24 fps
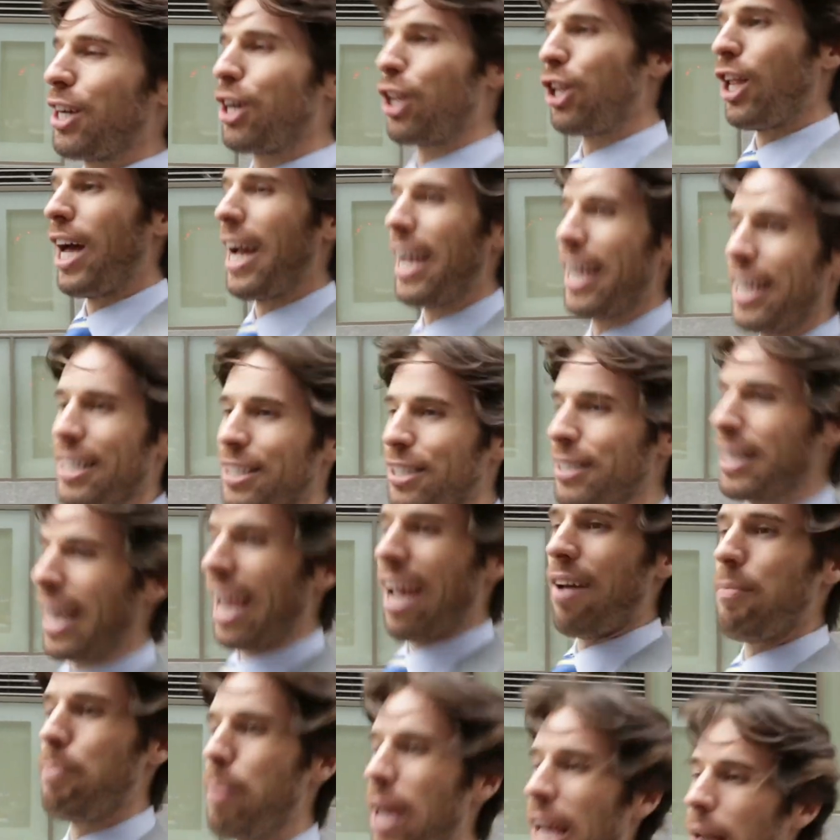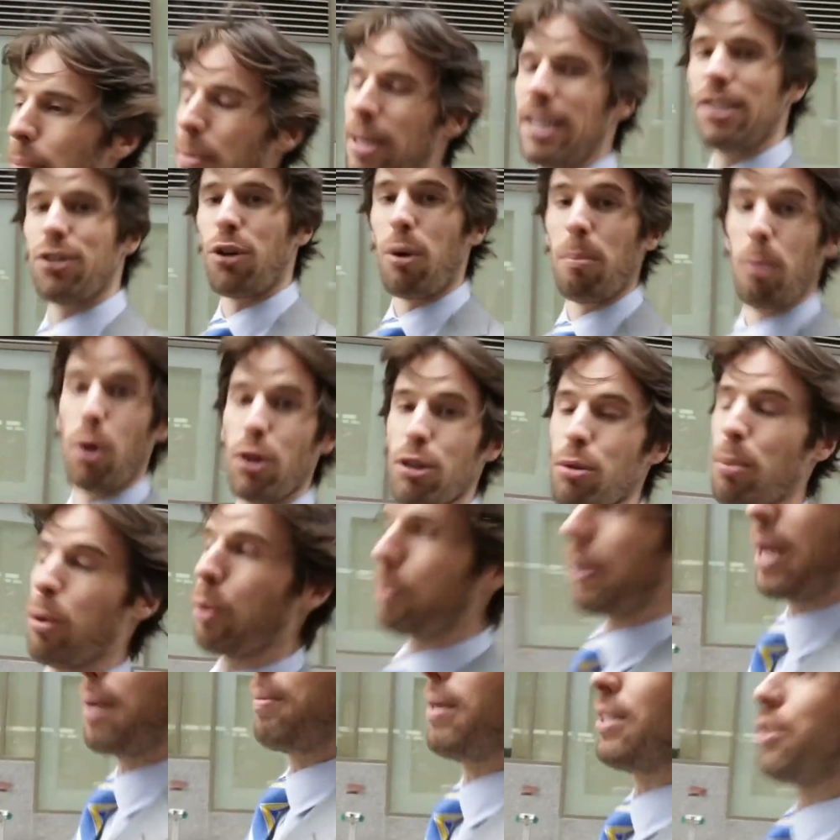The clients, they have babies or multiple
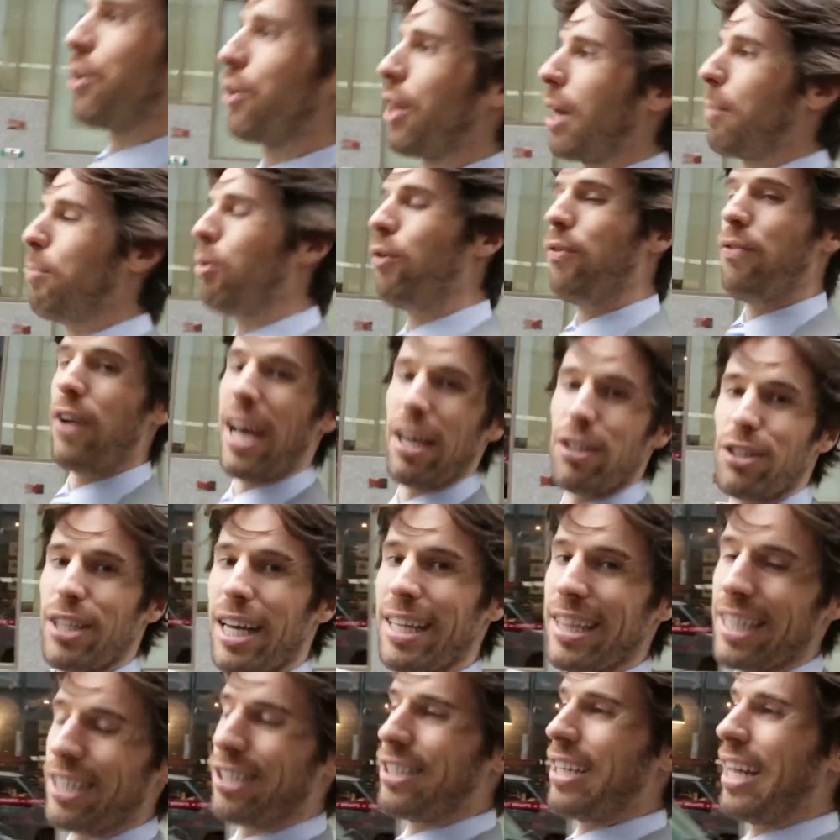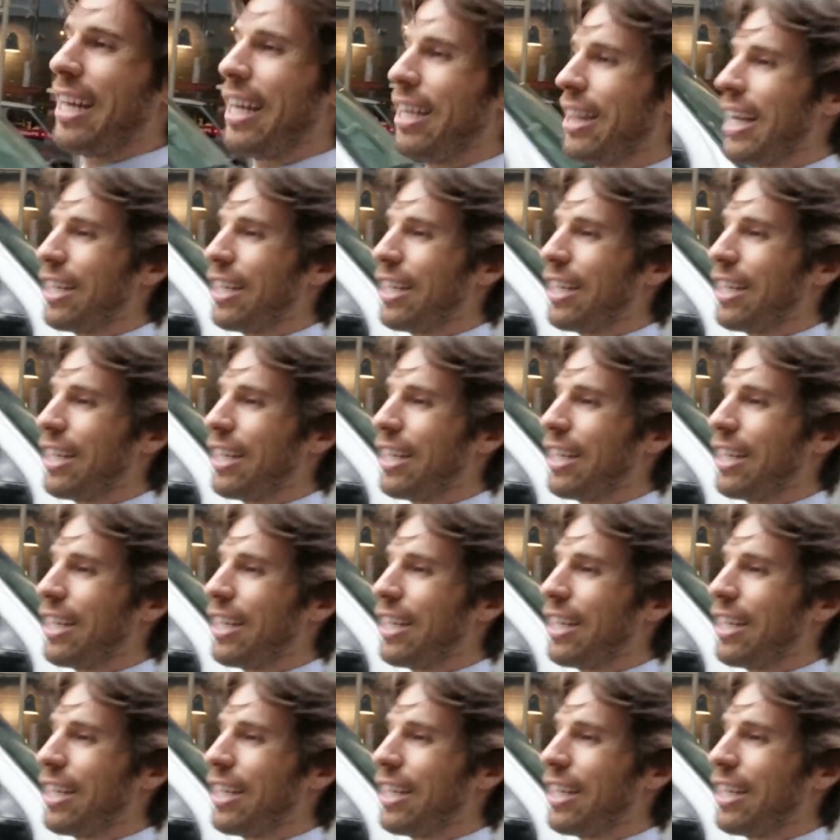babies or they move outside the city.